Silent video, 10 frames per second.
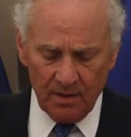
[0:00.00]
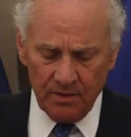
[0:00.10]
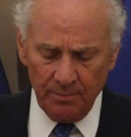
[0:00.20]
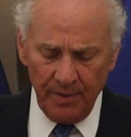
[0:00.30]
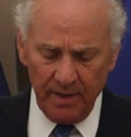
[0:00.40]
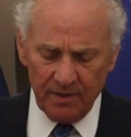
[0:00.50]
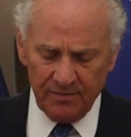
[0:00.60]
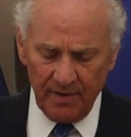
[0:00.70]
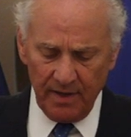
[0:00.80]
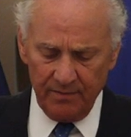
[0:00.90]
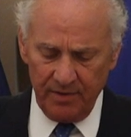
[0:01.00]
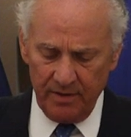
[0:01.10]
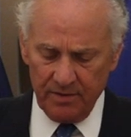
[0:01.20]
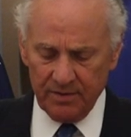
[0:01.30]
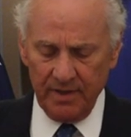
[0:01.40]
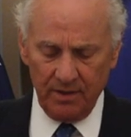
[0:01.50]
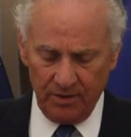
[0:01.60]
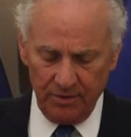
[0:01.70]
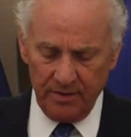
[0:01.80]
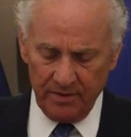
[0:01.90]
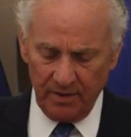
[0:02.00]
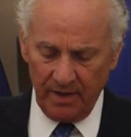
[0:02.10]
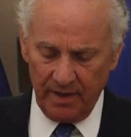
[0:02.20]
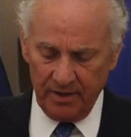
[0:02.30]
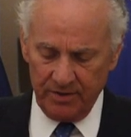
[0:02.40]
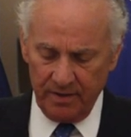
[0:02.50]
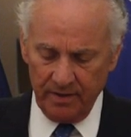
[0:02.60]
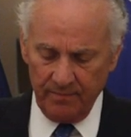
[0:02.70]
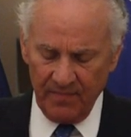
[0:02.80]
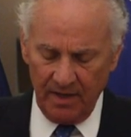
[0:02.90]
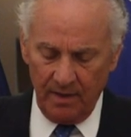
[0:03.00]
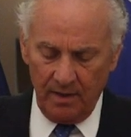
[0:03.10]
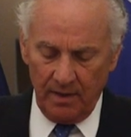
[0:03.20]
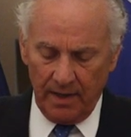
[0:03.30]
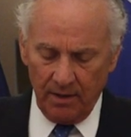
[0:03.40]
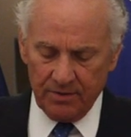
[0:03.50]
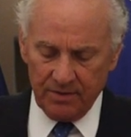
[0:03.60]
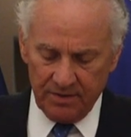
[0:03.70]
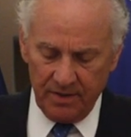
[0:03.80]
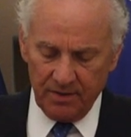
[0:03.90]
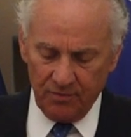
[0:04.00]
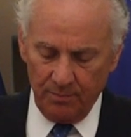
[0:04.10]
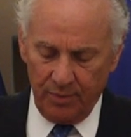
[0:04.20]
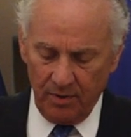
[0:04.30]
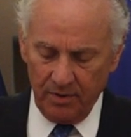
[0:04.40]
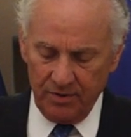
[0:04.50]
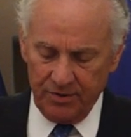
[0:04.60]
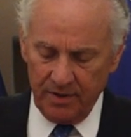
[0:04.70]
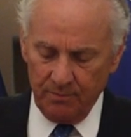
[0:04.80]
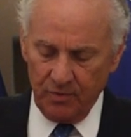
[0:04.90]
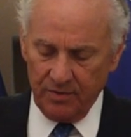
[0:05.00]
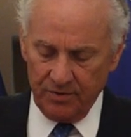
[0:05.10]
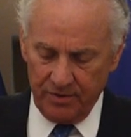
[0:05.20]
the past 5 years, including the last year, our successful partnership with the